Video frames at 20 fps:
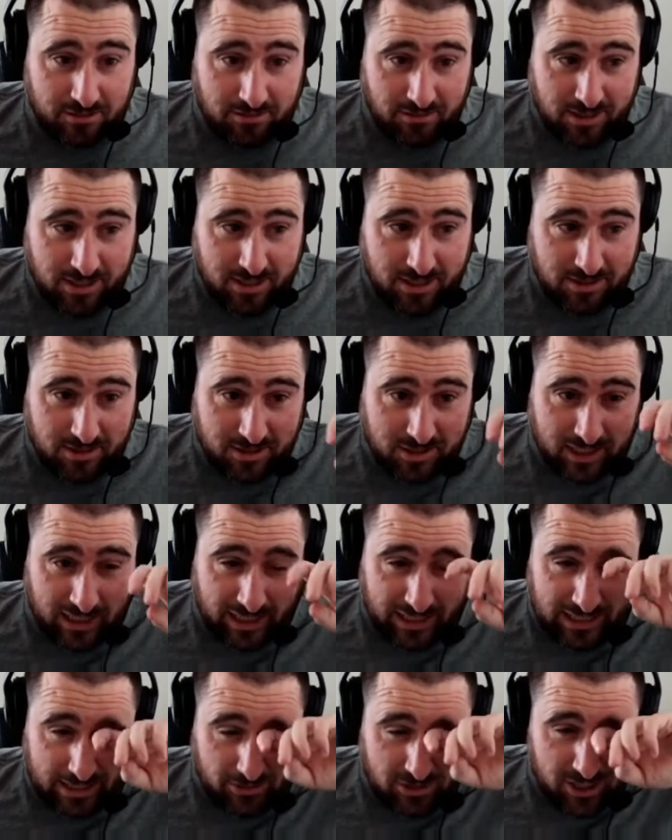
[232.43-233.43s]
is the
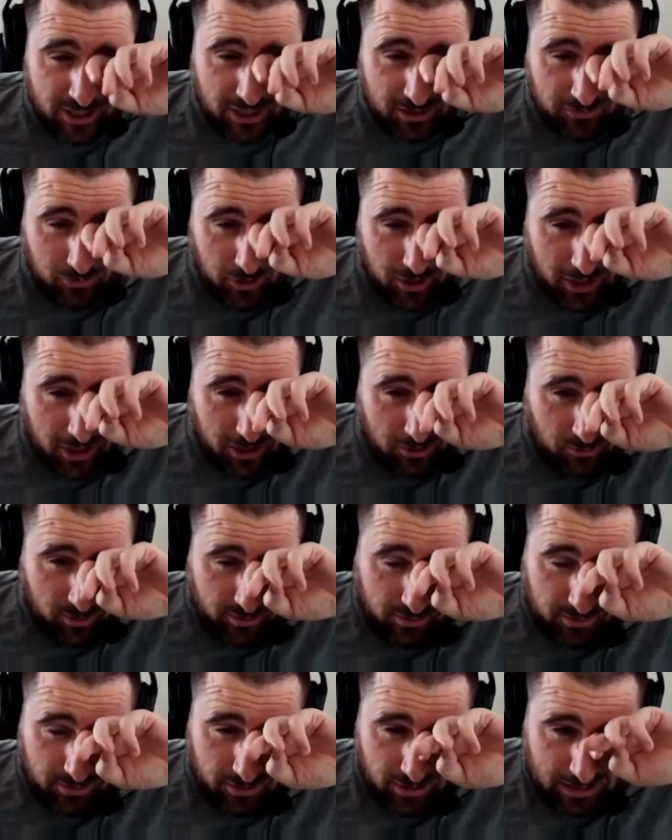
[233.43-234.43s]
slight downside of working
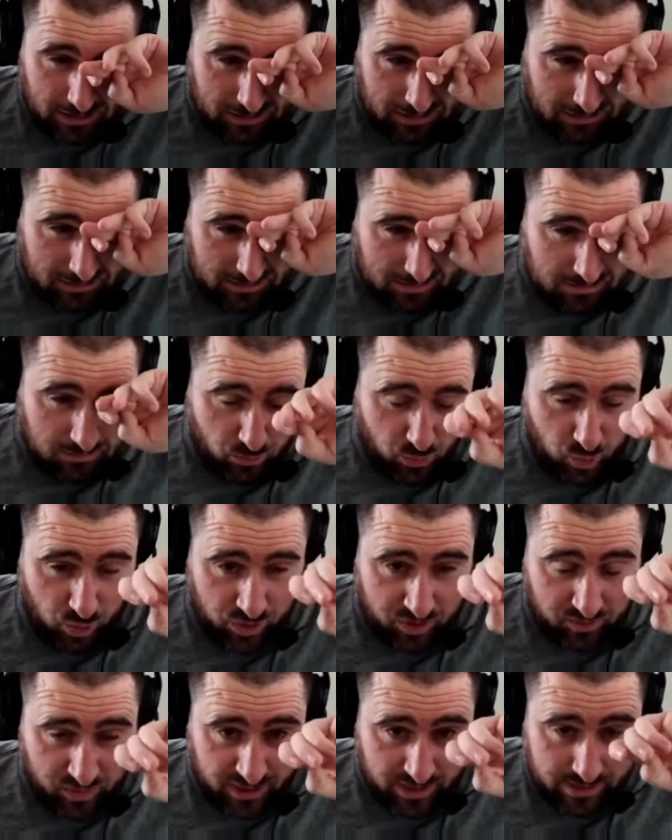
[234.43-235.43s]
with
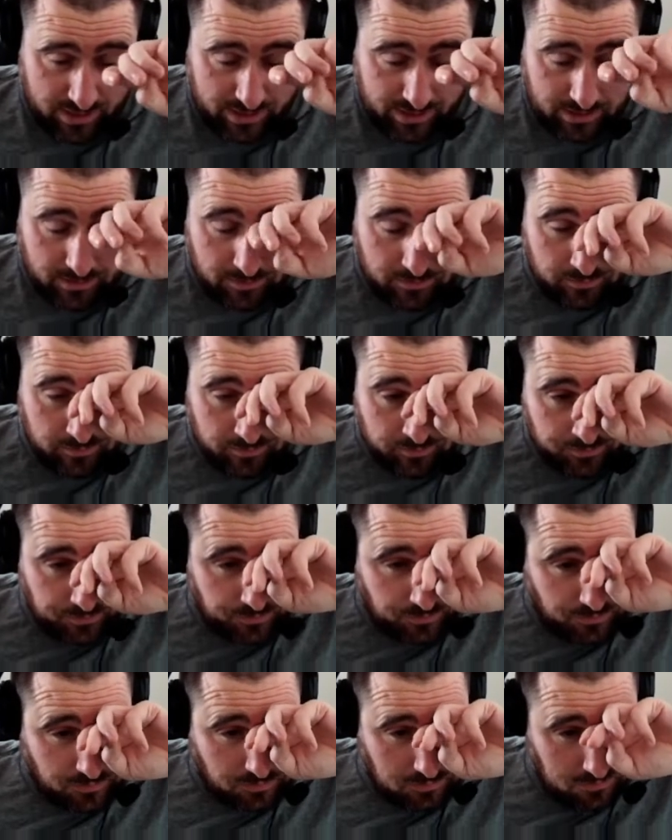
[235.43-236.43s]
wooden bases.
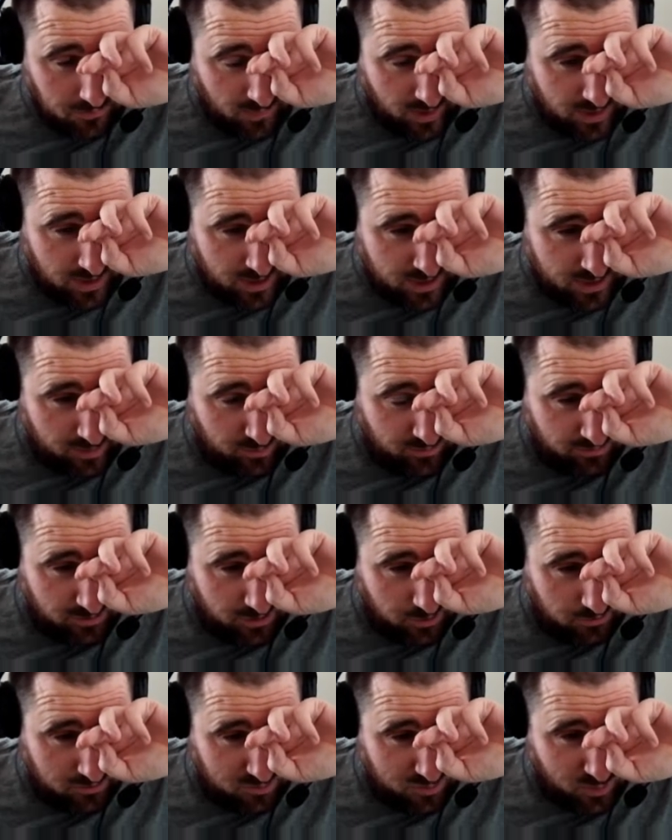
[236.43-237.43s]
It doesn't happen very
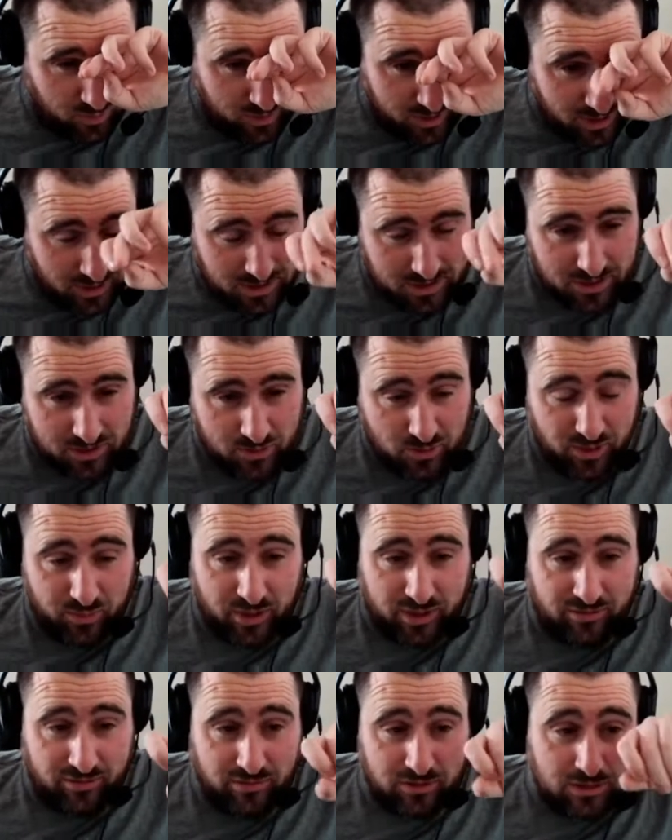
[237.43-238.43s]
often, but when it does, it's quite painful.